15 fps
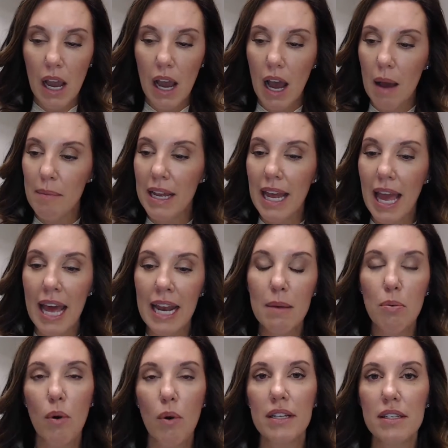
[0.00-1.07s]

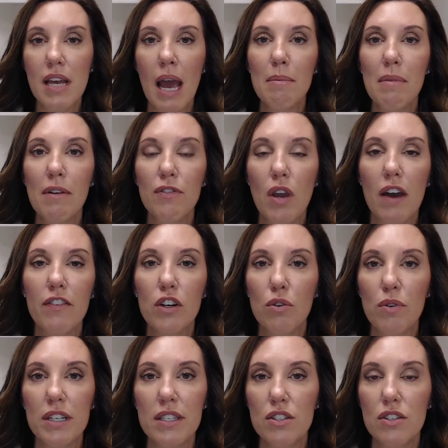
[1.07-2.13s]
any point in time, if you have a
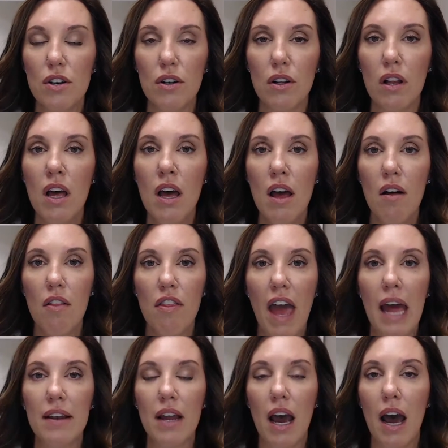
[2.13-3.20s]
crystal
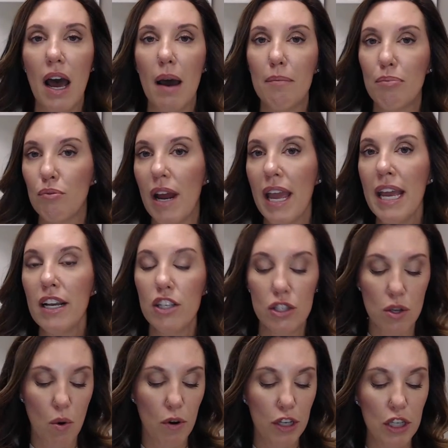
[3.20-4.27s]
that
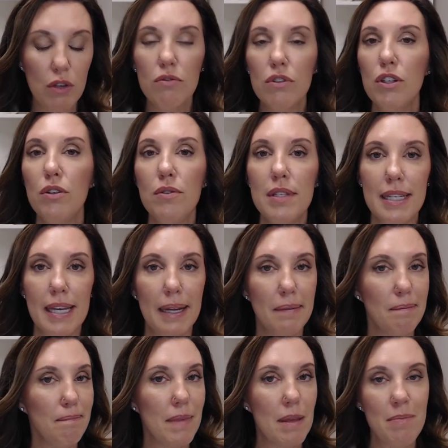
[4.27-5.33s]
breaks or you lose it,
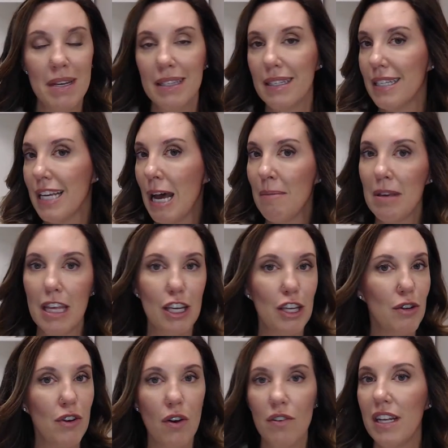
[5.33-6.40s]
that means to tell me that
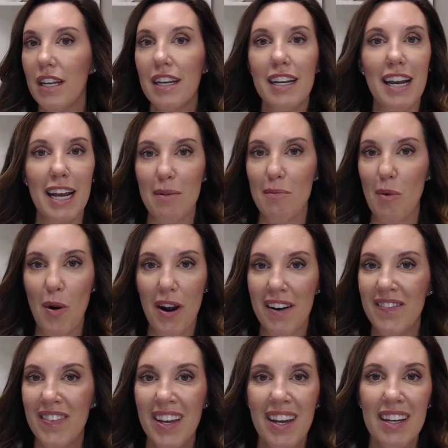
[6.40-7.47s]
you don't need it
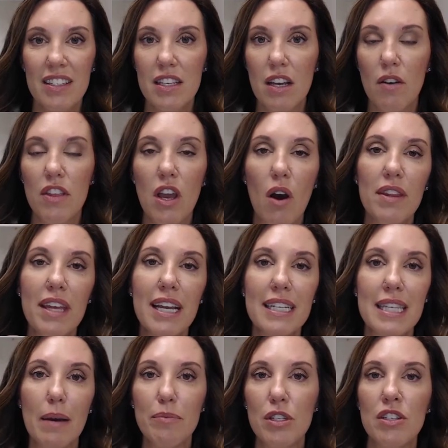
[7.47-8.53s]
anymore. So the only
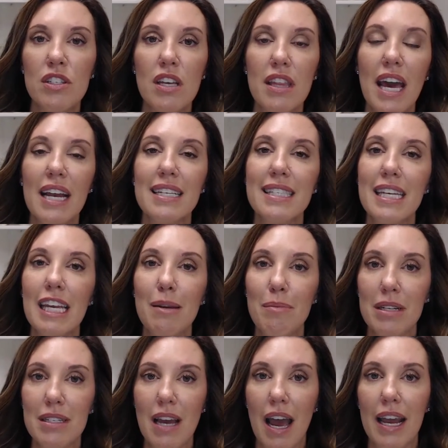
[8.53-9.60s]
exception to that is
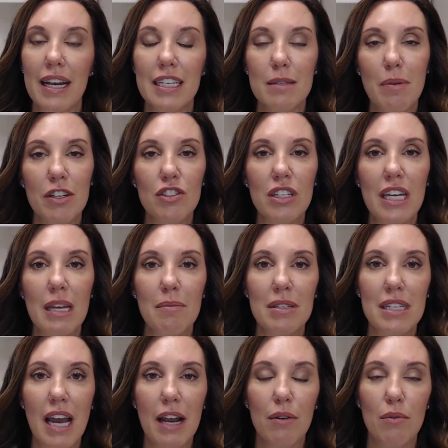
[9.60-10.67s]
hematite, especially
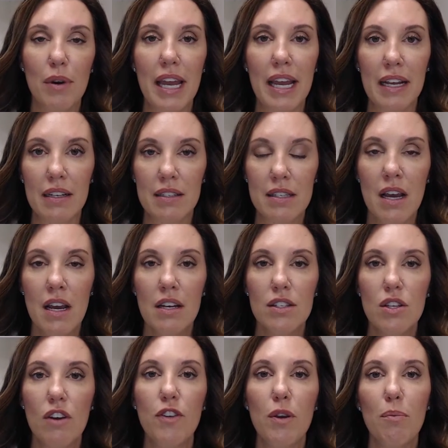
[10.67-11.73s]
hematite rings.
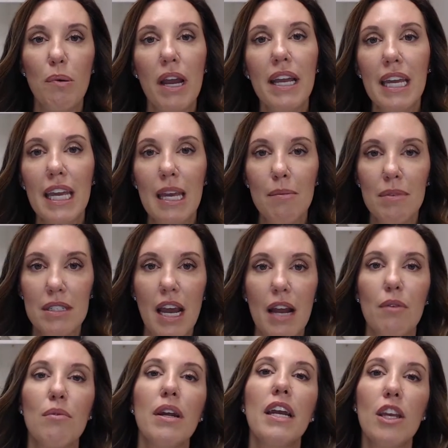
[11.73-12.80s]
So if you break a
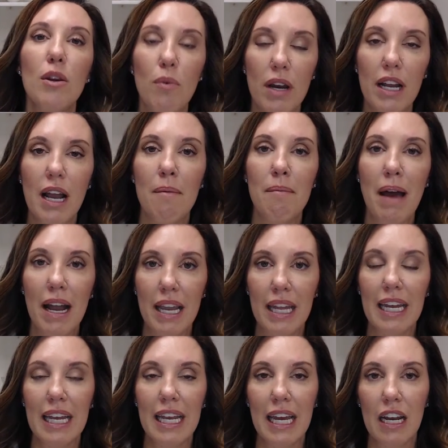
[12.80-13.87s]
hematite ring, you want to come back
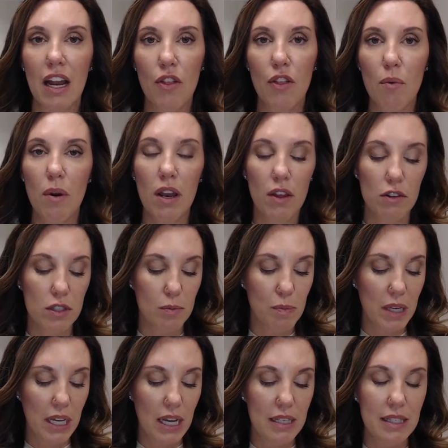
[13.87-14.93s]
in and get another one of those
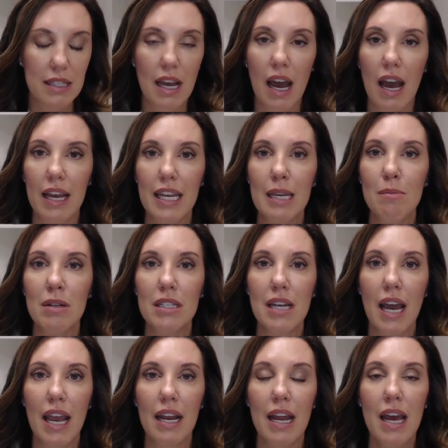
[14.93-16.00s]
because
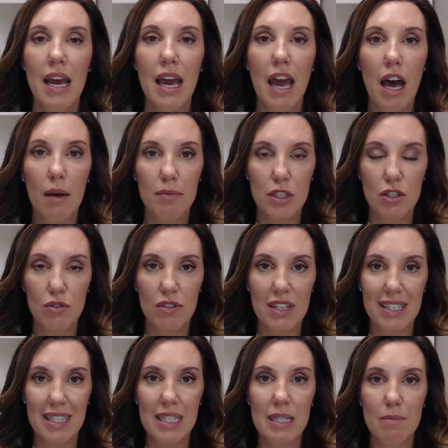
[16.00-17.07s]
hematite helps to
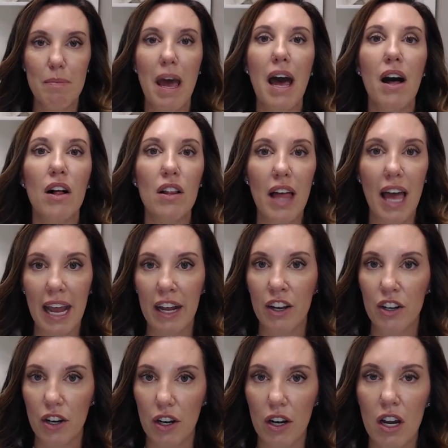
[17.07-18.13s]
dispel
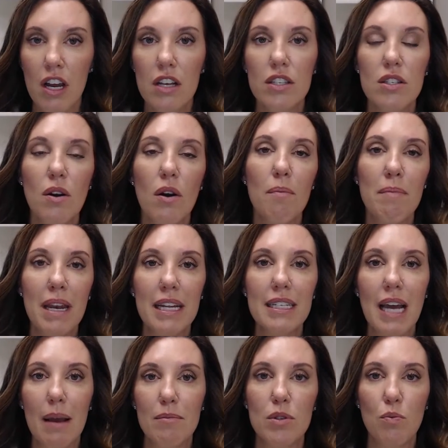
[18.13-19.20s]
anger. So
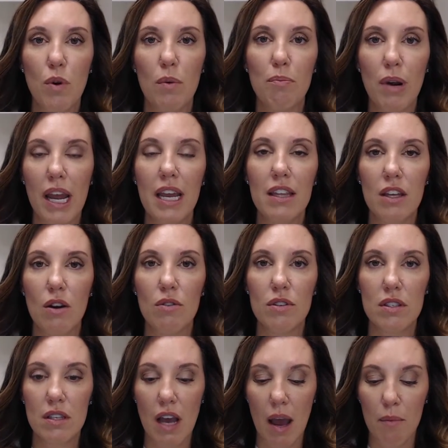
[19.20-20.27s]
many times we'll break
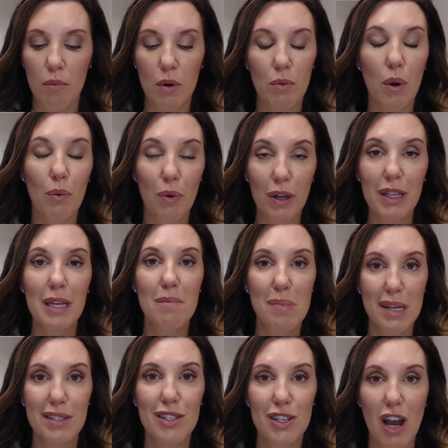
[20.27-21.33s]
those when we're really
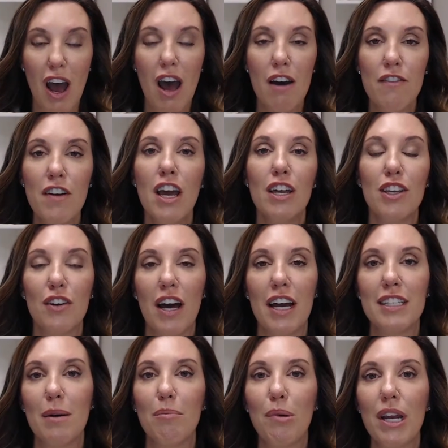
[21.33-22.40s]
pissed off. You'll
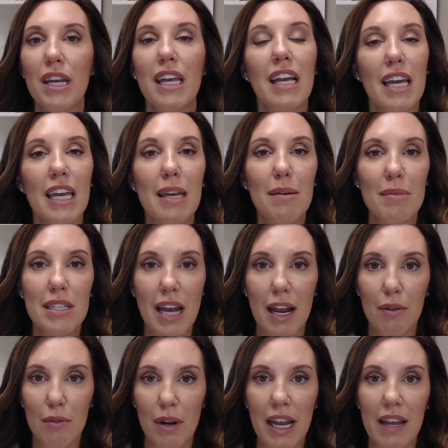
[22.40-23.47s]
end up breaking a
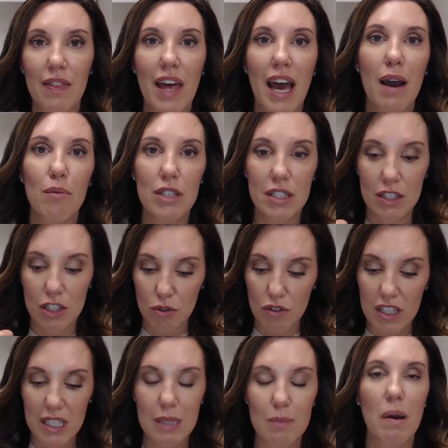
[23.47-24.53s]
hematite ring, and that was to
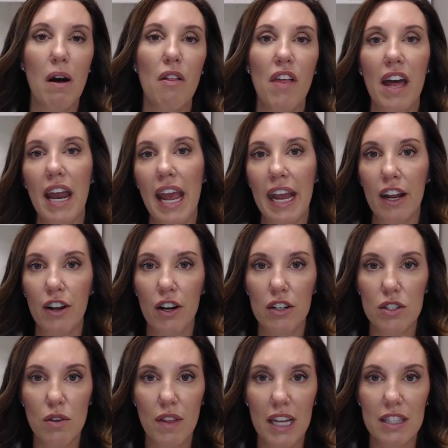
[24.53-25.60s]
dispel that anger.
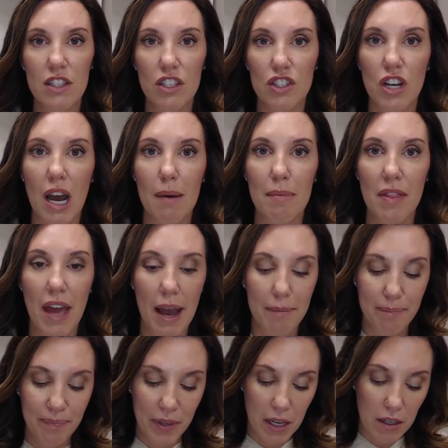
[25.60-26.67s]
So that's the job of that.
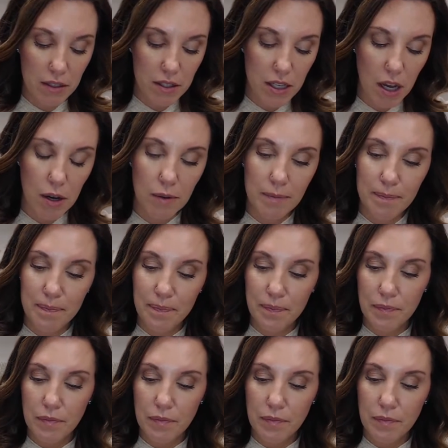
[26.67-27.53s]
So,